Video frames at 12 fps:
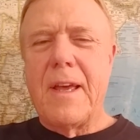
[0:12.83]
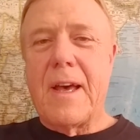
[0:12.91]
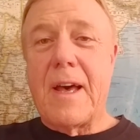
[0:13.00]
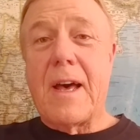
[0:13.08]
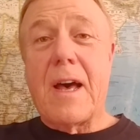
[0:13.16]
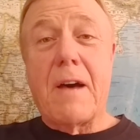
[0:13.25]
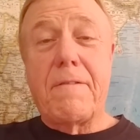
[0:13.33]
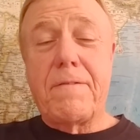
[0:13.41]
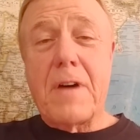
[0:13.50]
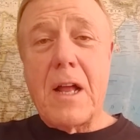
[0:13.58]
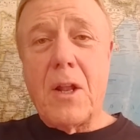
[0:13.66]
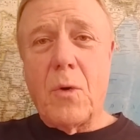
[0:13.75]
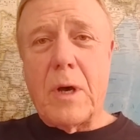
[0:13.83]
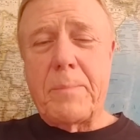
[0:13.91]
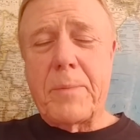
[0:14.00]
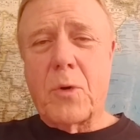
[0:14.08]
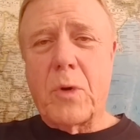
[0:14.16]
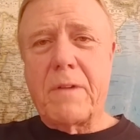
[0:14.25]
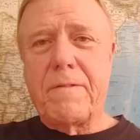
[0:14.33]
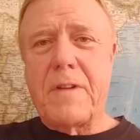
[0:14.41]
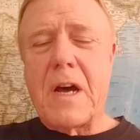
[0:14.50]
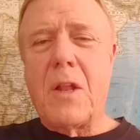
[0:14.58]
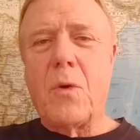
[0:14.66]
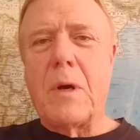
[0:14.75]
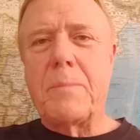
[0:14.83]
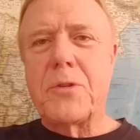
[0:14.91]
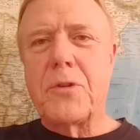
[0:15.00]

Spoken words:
A follow-up, a quick follow-up